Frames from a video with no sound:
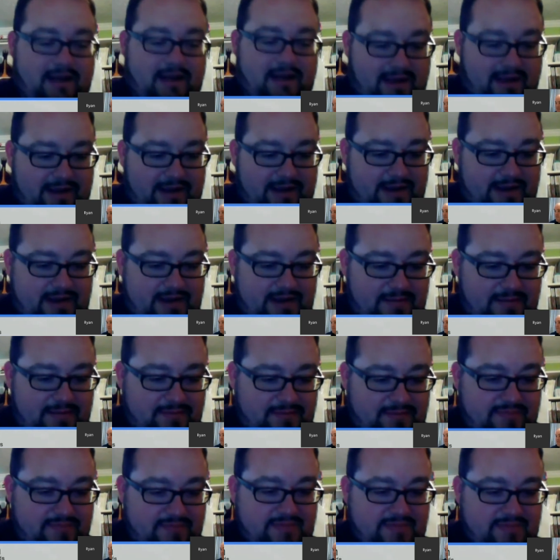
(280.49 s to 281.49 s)
I
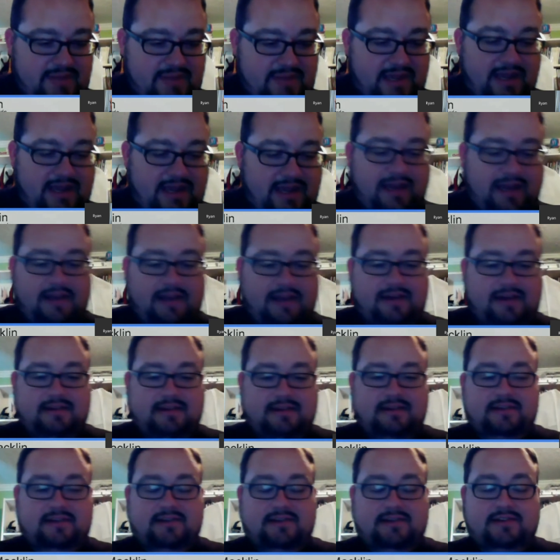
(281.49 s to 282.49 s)
am a
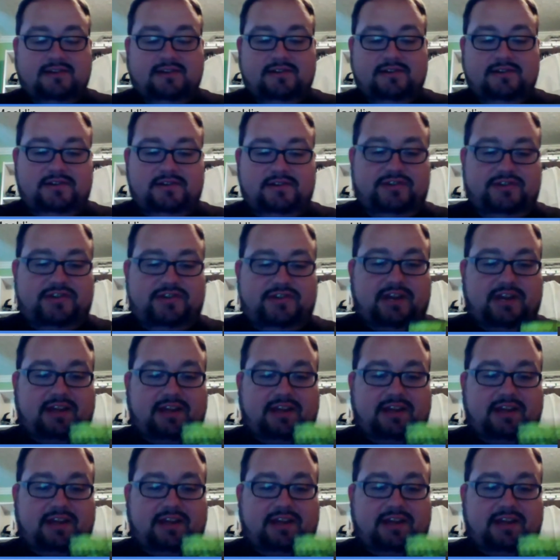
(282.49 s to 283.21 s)
jelly